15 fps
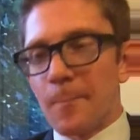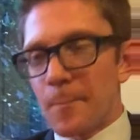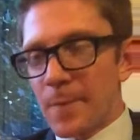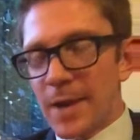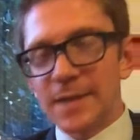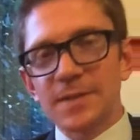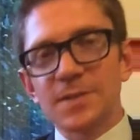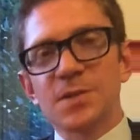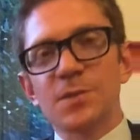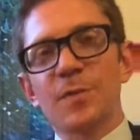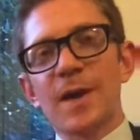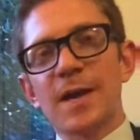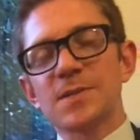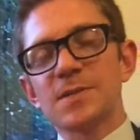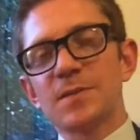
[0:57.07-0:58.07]
Made in
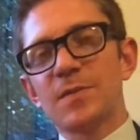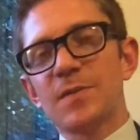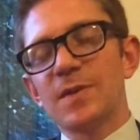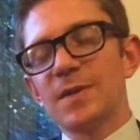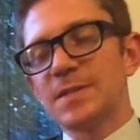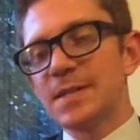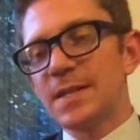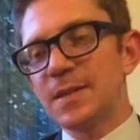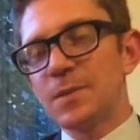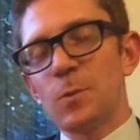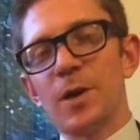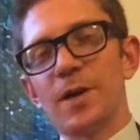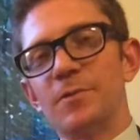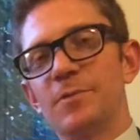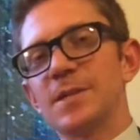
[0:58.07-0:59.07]
2013, the
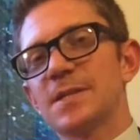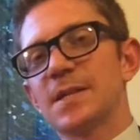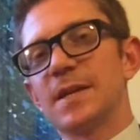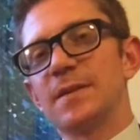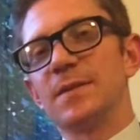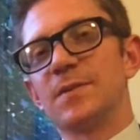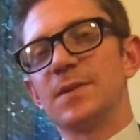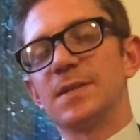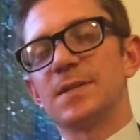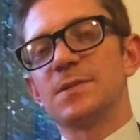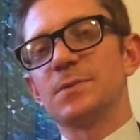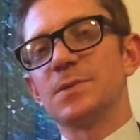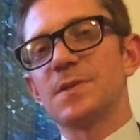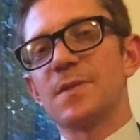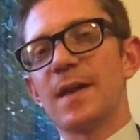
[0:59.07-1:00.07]
winery say that this
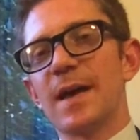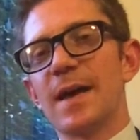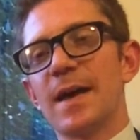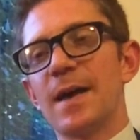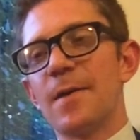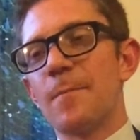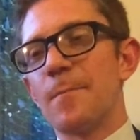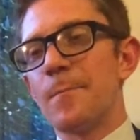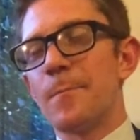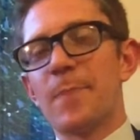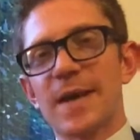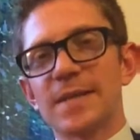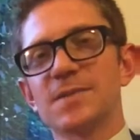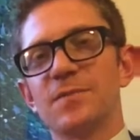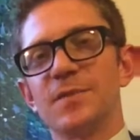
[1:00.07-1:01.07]
was their
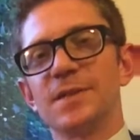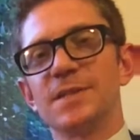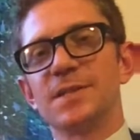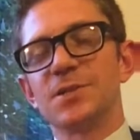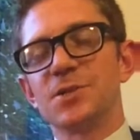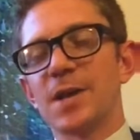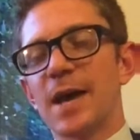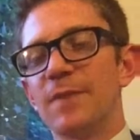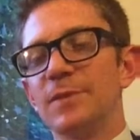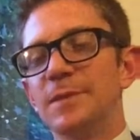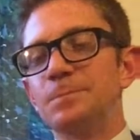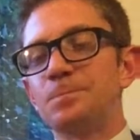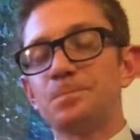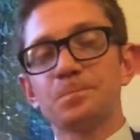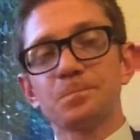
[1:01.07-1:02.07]
best vintage ever.